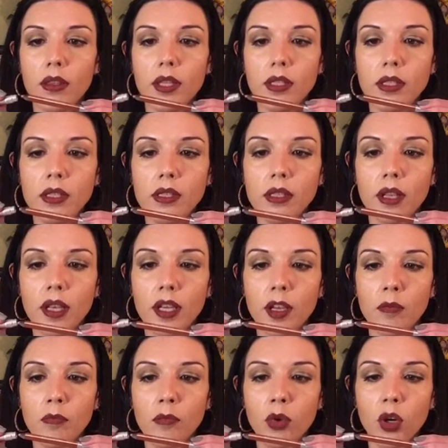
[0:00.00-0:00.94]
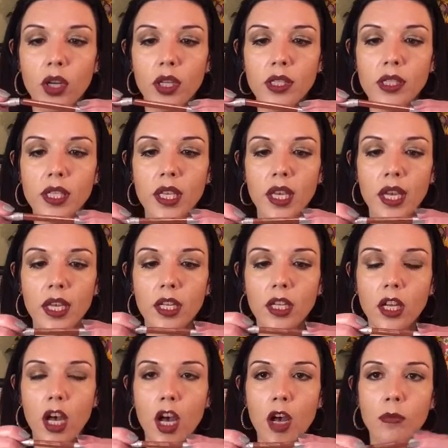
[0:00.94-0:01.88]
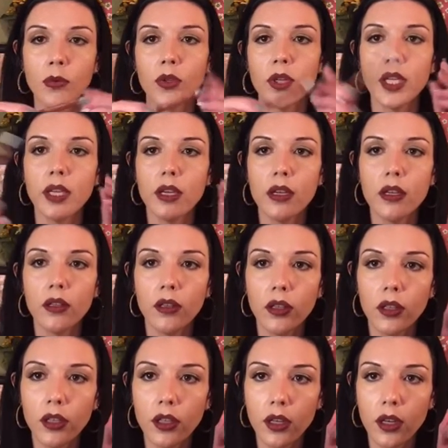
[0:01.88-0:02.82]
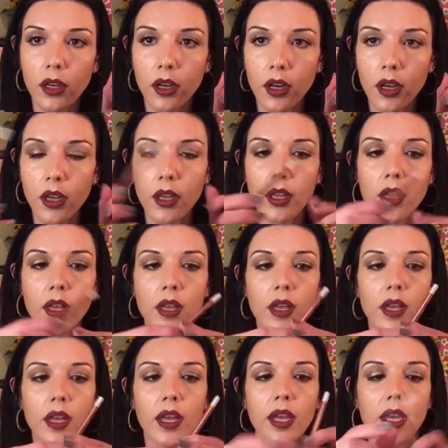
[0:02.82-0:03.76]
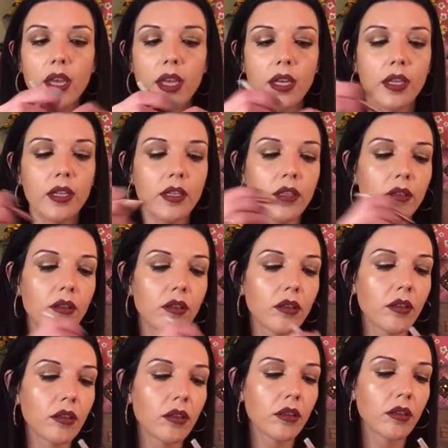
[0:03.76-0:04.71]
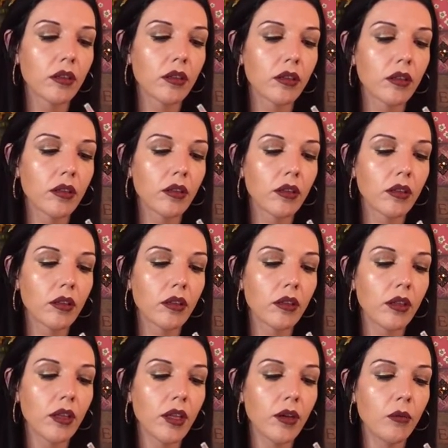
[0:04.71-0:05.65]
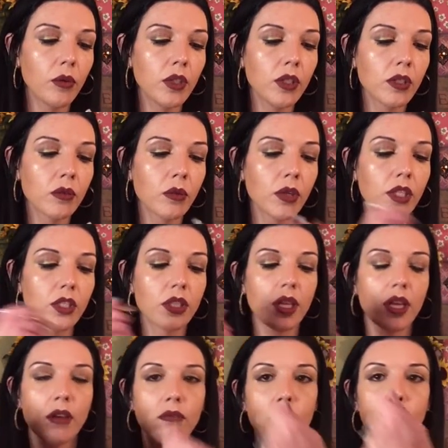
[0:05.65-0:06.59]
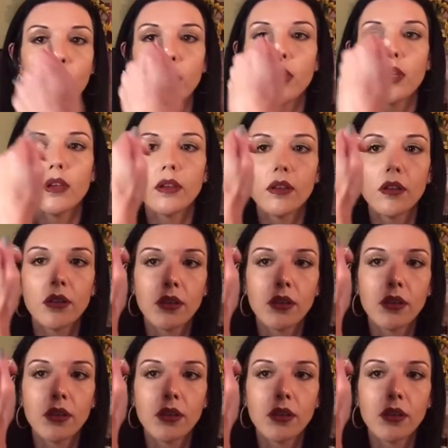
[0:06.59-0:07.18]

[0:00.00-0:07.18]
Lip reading: This is like a bronzy kind of coppery color, and I will swatch that for you.